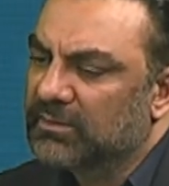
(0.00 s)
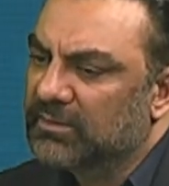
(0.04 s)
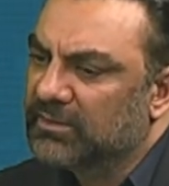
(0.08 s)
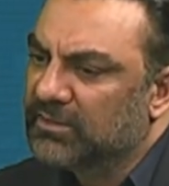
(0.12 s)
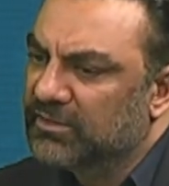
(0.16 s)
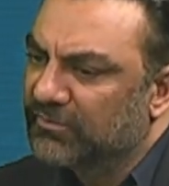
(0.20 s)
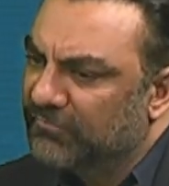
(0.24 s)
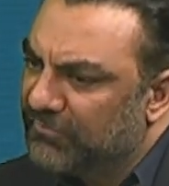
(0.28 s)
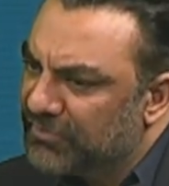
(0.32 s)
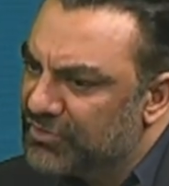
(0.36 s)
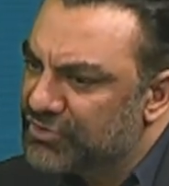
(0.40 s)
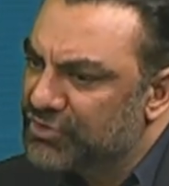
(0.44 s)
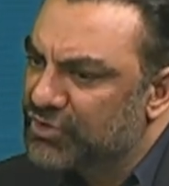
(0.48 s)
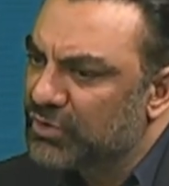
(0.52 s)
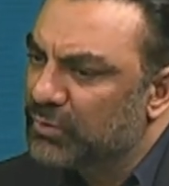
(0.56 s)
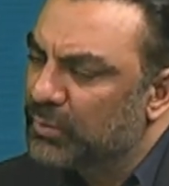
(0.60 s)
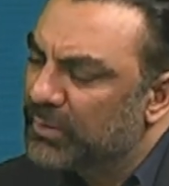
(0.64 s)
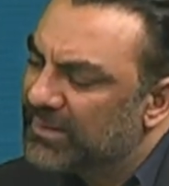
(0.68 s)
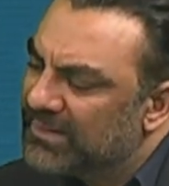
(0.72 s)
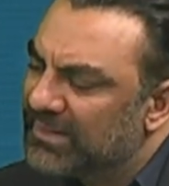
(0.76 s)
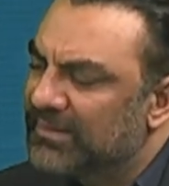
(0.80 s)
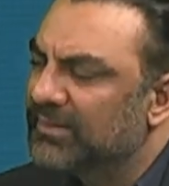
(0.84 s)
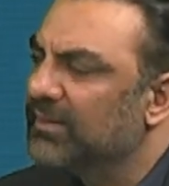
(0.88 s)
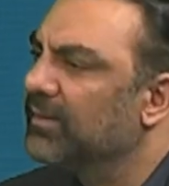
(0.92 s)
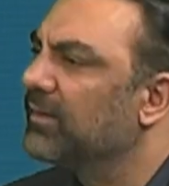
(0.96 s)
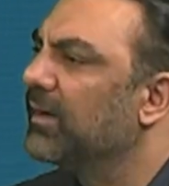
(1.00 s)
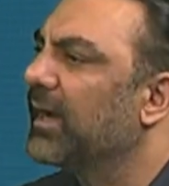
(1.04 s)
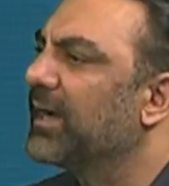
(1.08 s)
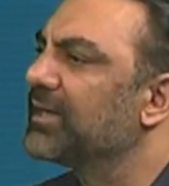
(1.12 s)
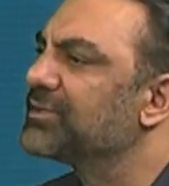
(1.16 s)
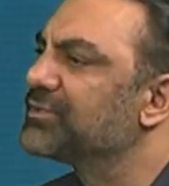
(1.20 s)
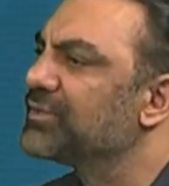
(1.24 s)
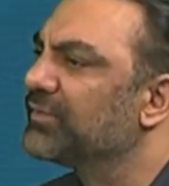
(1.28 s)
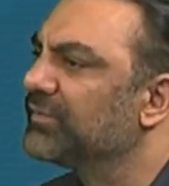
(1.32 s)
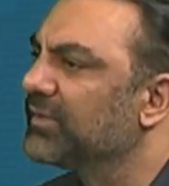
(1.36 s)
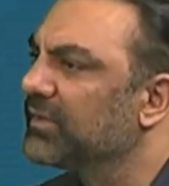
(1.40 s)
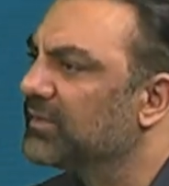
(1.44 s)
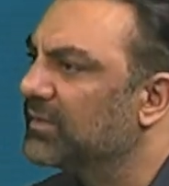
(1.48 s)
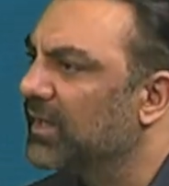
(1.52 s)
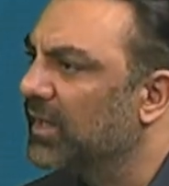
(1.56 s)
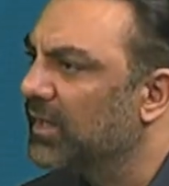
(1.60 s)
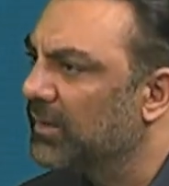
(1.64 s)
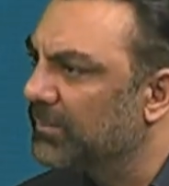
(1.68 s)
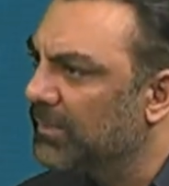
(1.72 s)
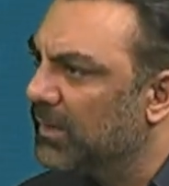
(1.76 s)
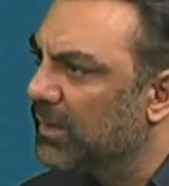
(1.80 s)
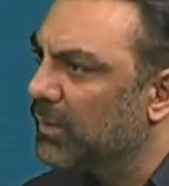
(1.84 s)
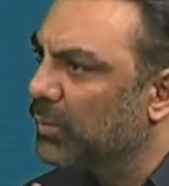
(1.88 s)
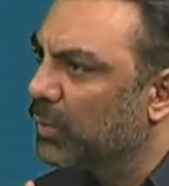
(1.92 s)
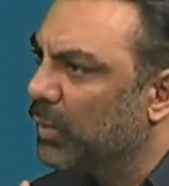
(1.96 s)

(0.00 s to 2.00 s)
division within the ranks of the Taliban.